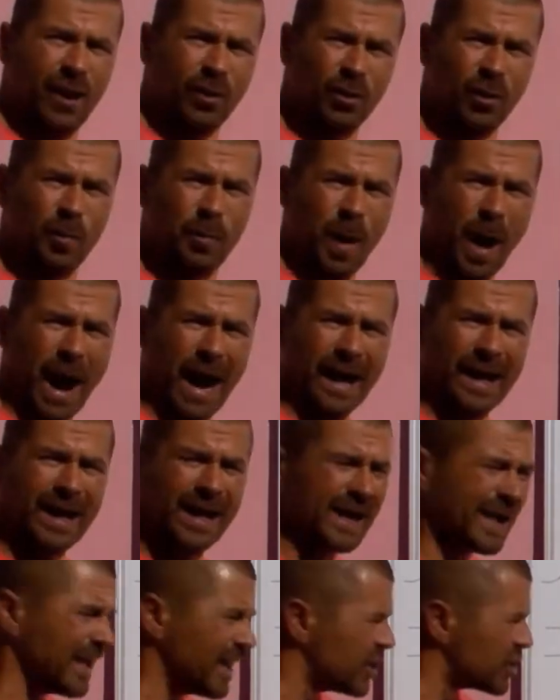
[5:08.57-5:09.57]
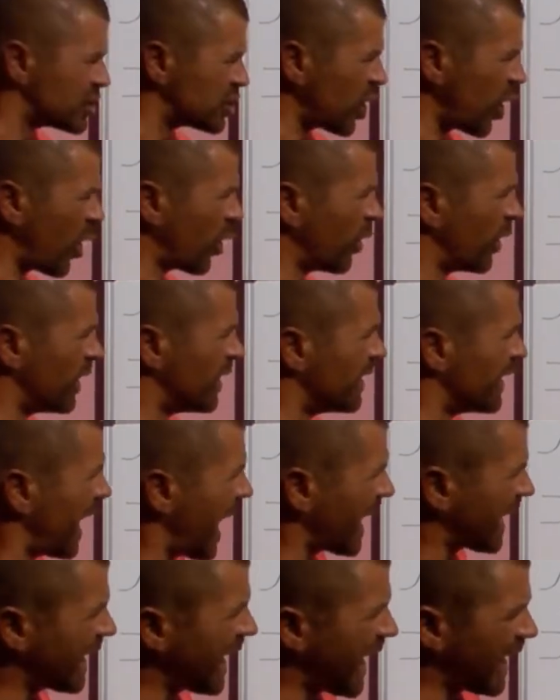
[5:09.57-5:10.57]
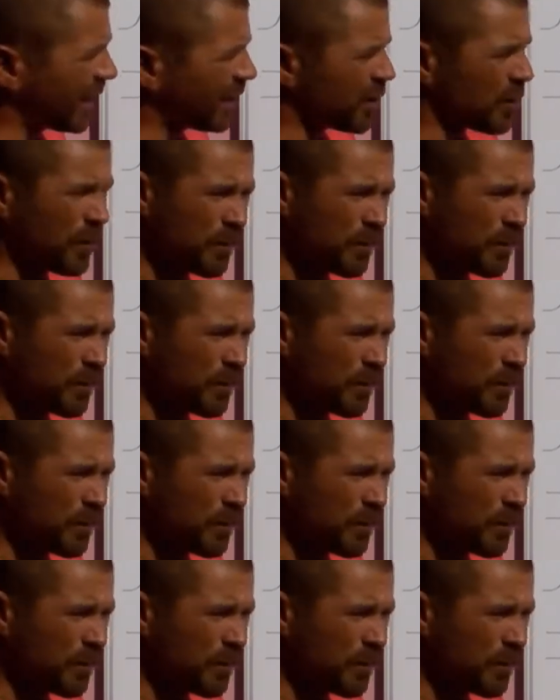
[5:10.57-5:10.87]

out the back. So again,